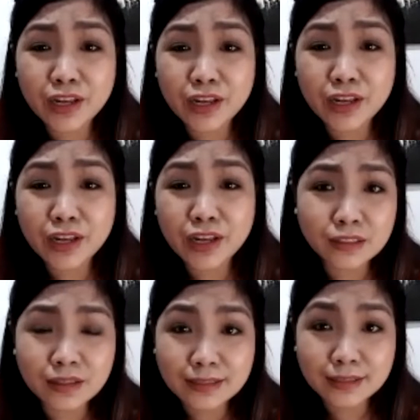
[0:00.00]
not
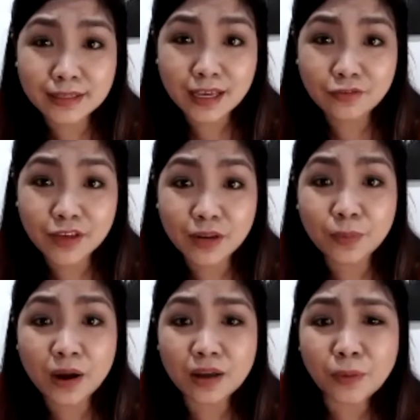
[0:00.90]
that safe. And
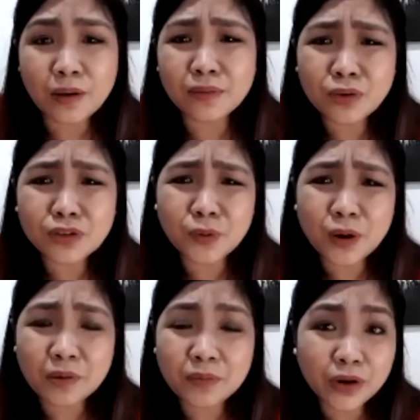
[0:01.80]
most
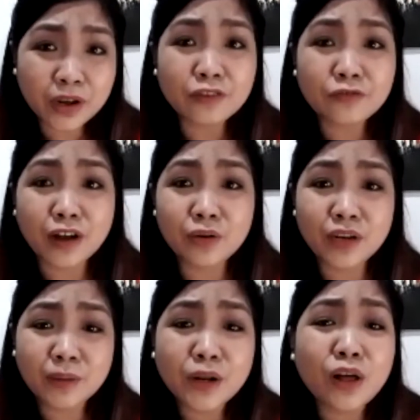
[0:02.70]
probably we're gonna follow
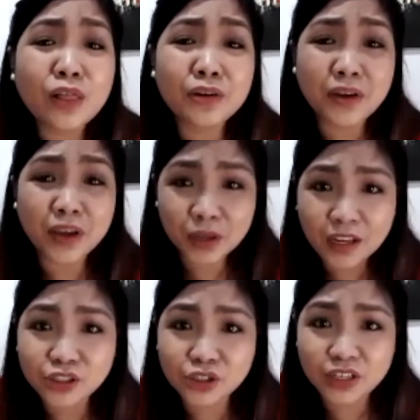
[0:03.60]
naman all the
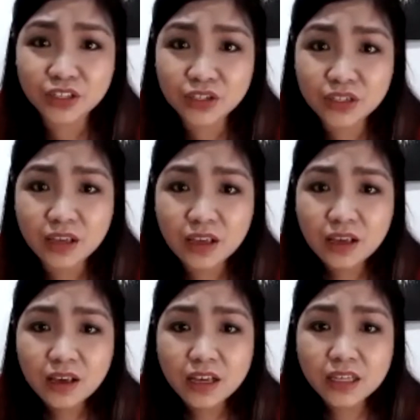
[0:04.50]
regulations as